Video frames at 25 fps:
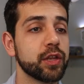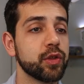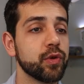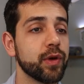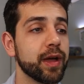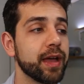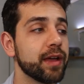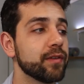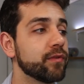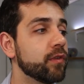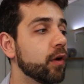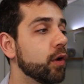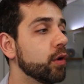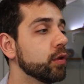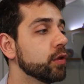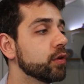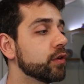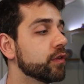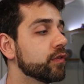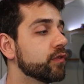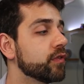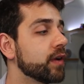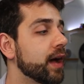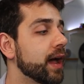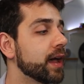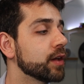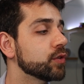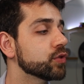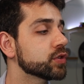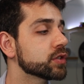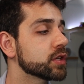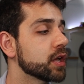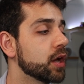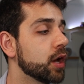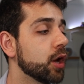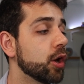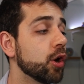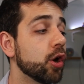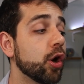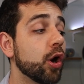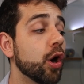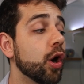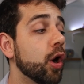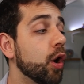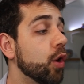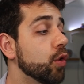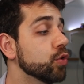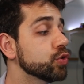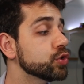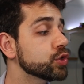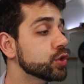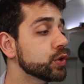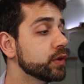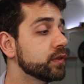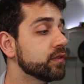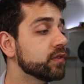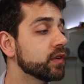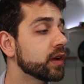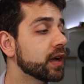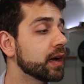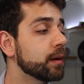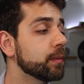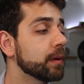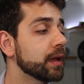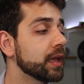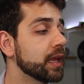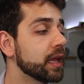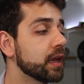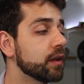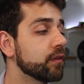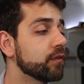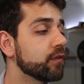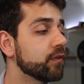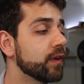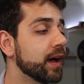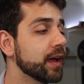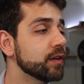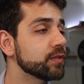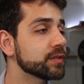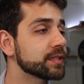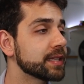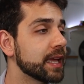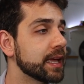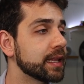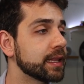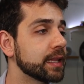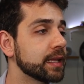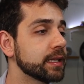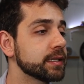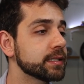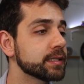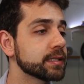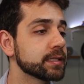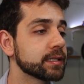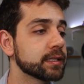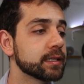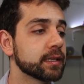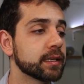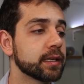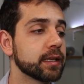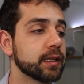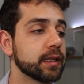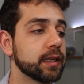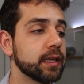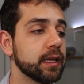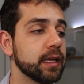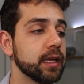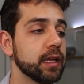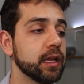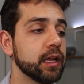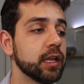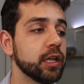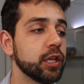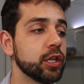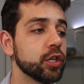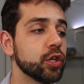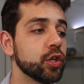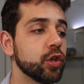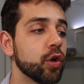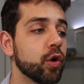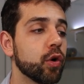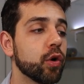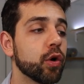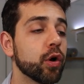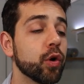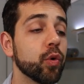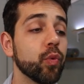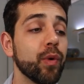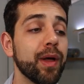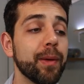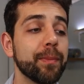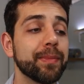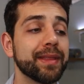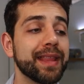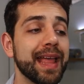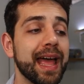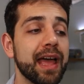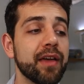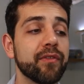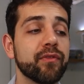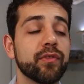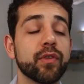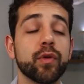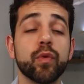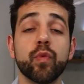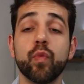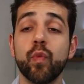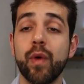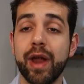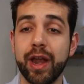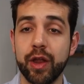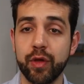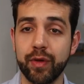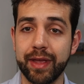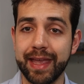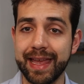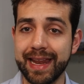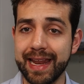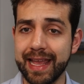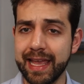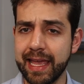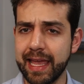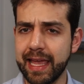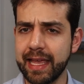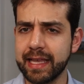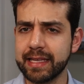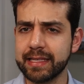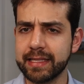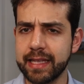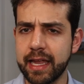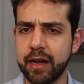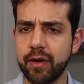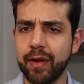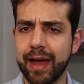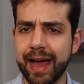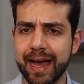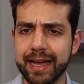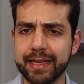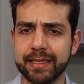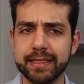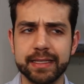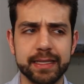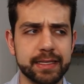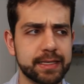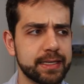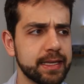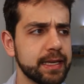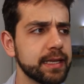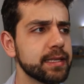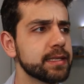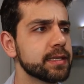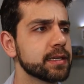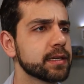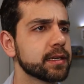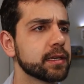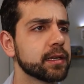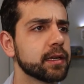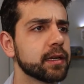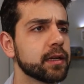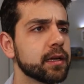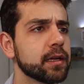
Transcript: and you have all your files, Also, if you come here in file settings, here your web dev where you can external access it.